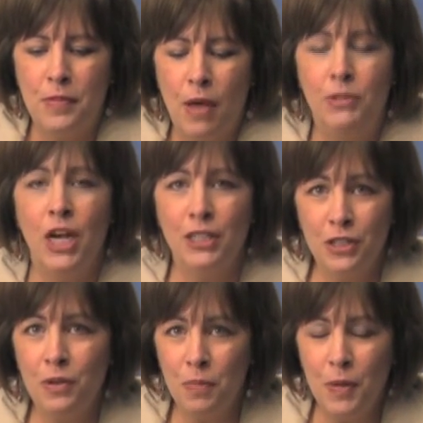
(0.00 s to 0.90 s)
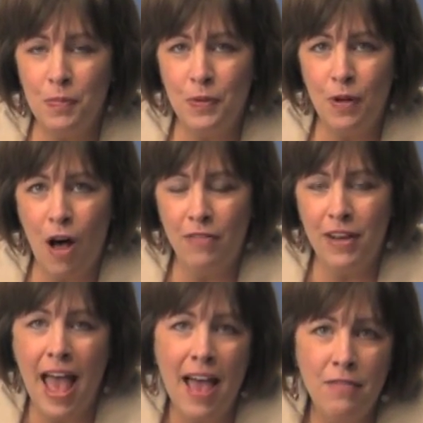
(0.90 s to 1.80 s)
objection that people
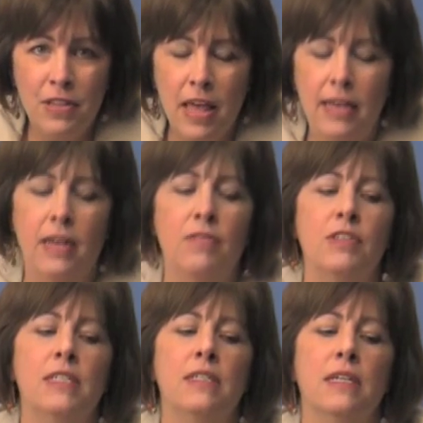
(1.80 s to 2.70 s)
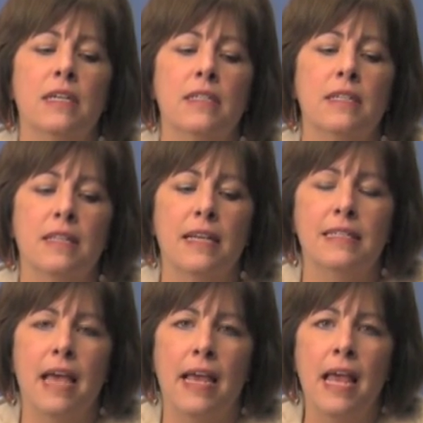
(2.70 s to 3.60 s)
often have to that kind of listening is that they
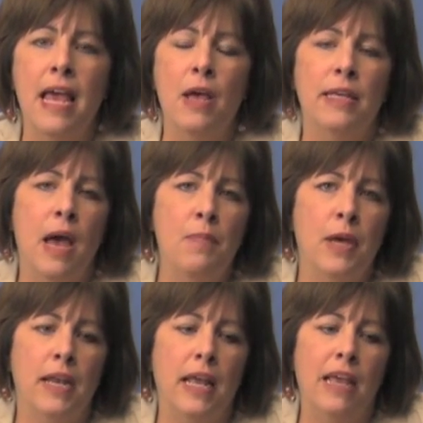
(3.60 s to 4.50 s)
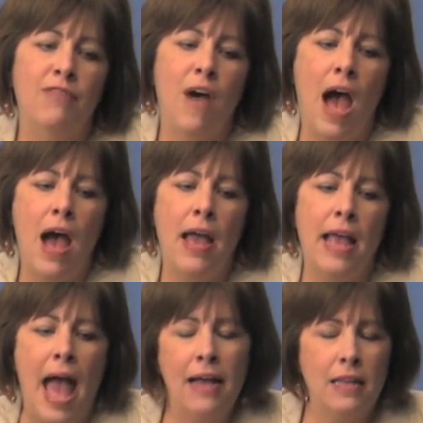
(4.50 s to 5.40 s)
say, yeah, but if
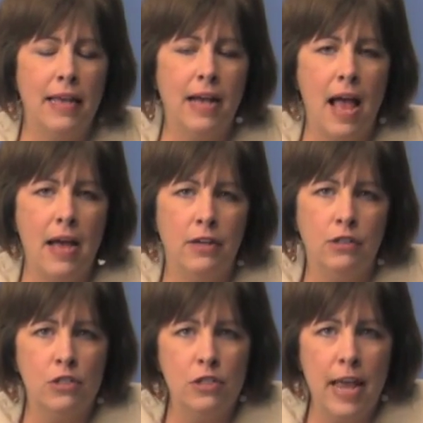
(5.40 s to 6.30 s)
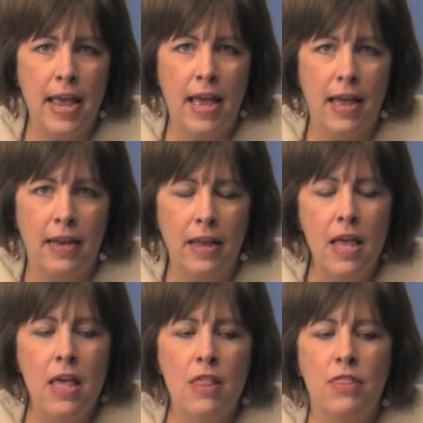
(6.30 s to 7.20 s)
I act like I understand,
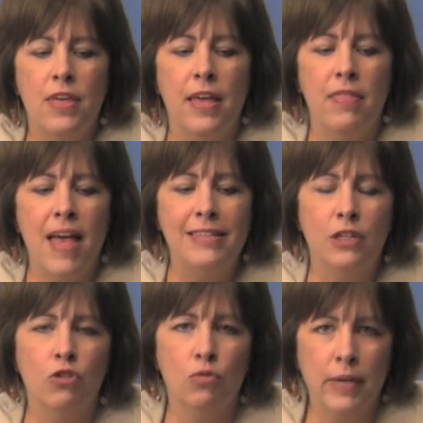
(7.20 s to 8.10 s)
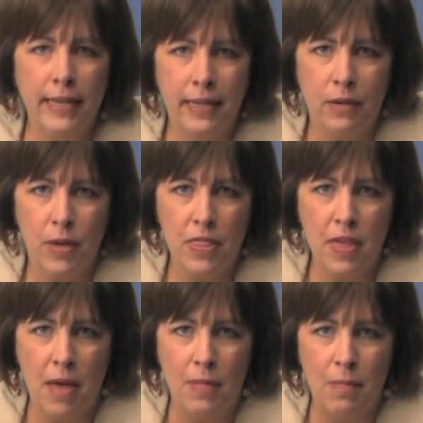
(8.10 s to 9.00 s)
then that's agreeing with
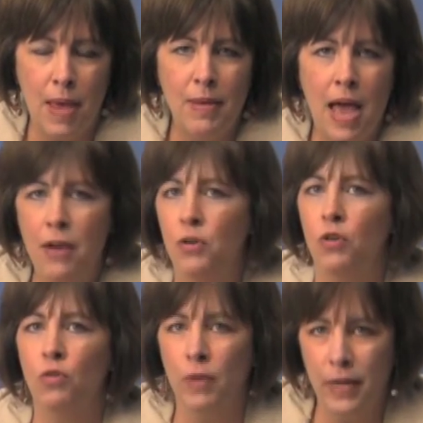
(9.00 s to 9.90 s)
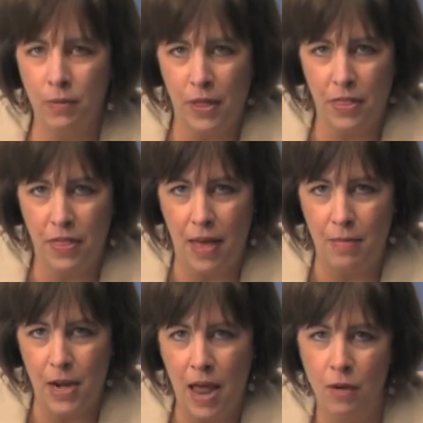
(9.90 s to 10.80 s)
them, and maybe I don't agree with
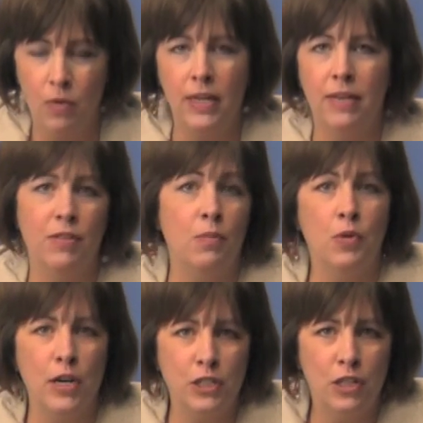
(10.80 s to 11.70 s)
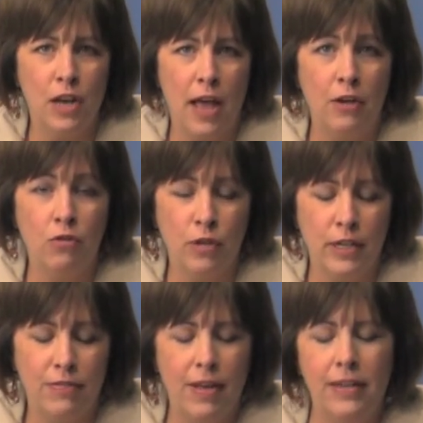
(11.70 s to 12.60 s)
them, and I don't want to give the impression that I
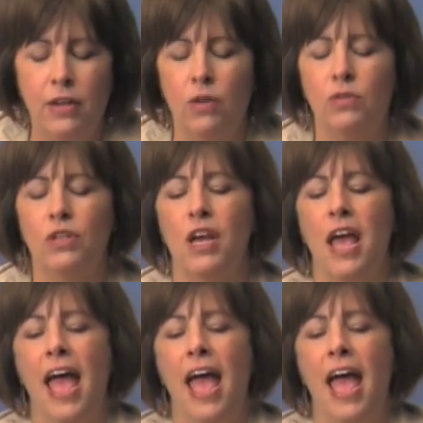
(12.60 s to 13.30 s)
agree if I don't.